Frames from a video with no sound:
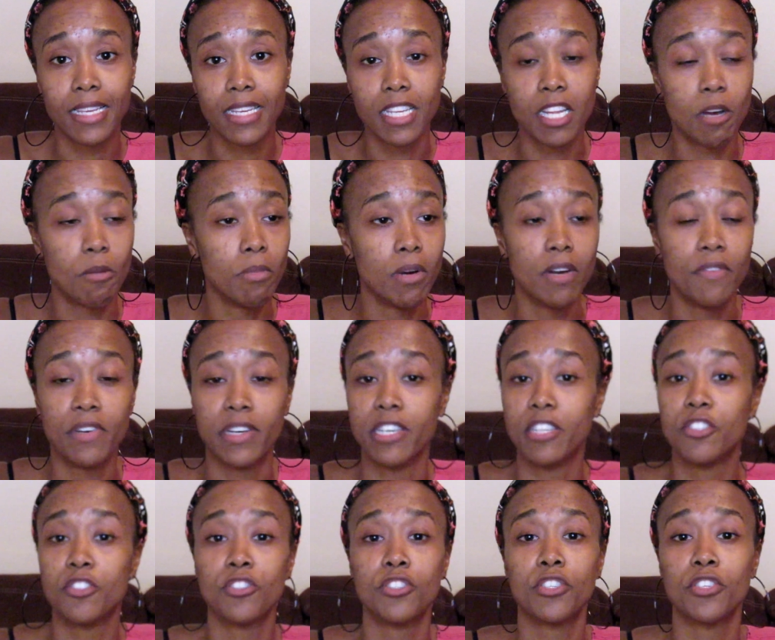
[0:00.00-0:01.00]
get above
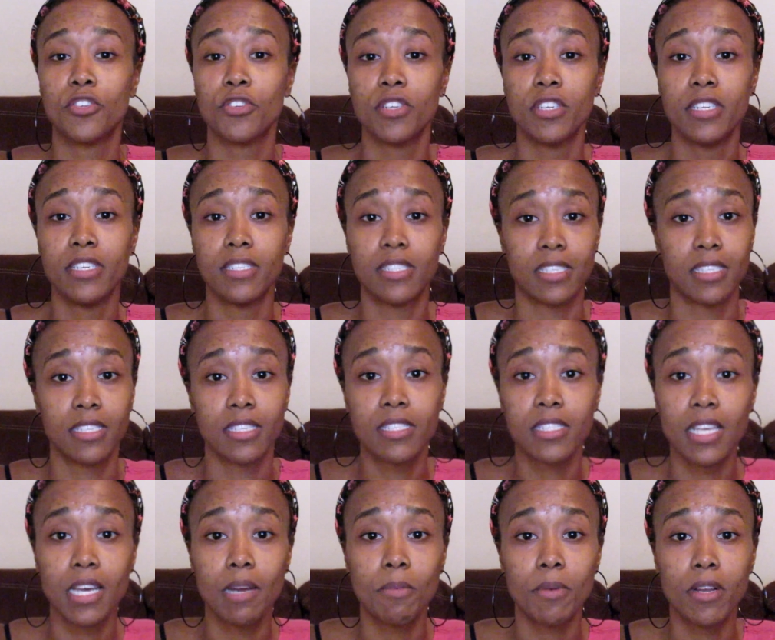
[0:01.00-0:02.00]
100 degrees in the
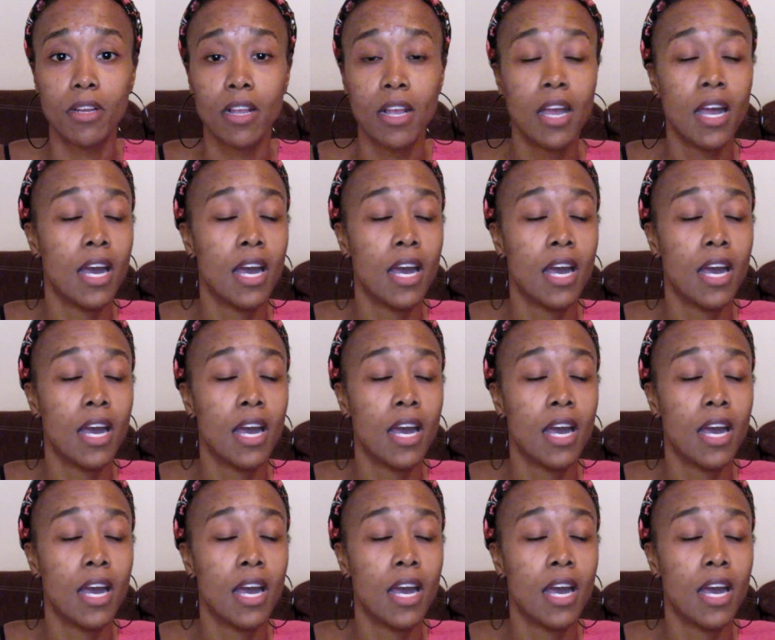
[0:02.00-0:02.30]
summer,